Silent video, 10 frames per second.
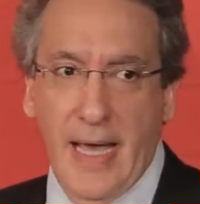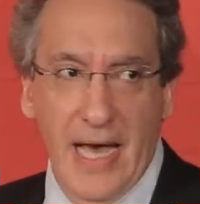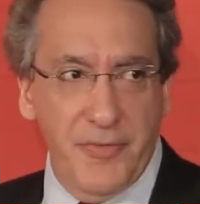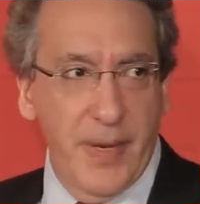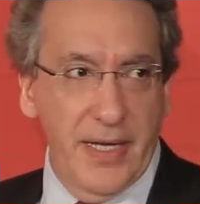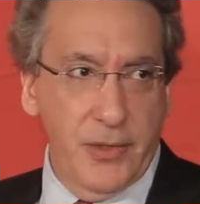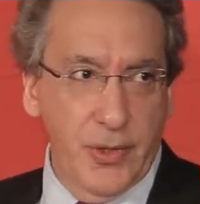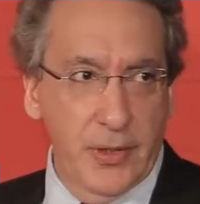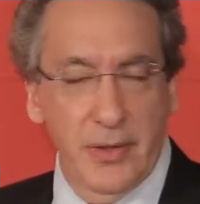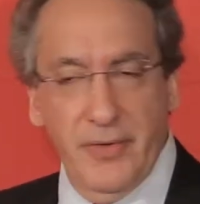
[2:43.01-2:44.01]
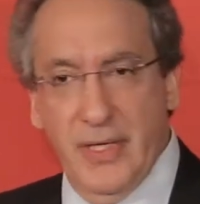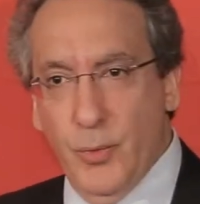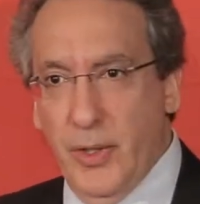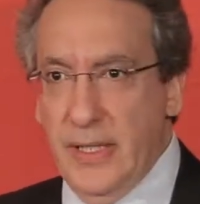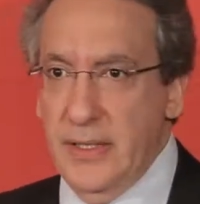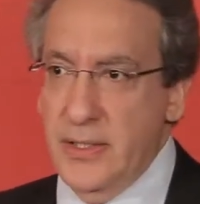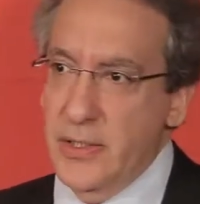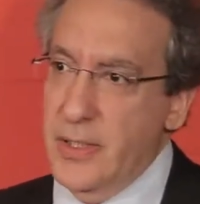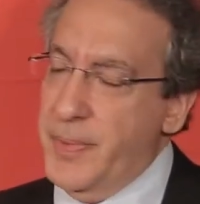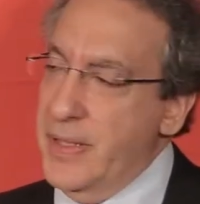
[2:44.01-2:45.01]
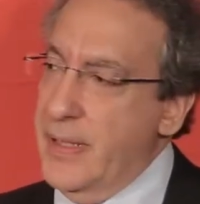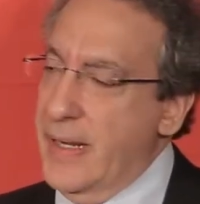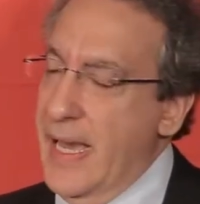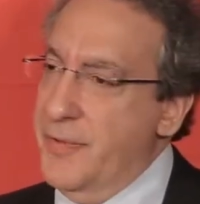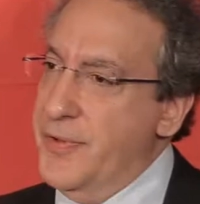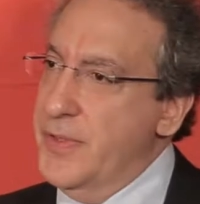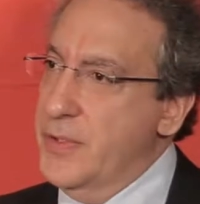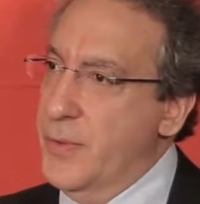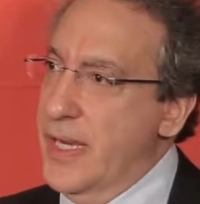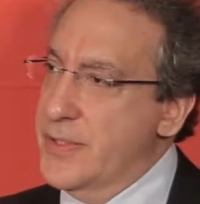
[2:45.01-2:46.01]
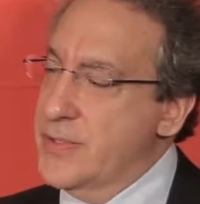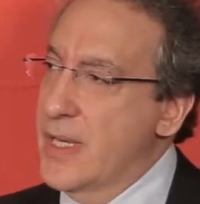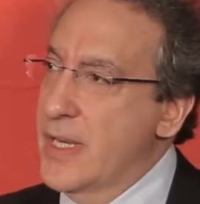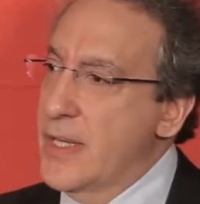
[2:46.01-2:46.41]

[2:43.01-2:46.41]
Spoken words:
half my career living and working in Europe and half in the US.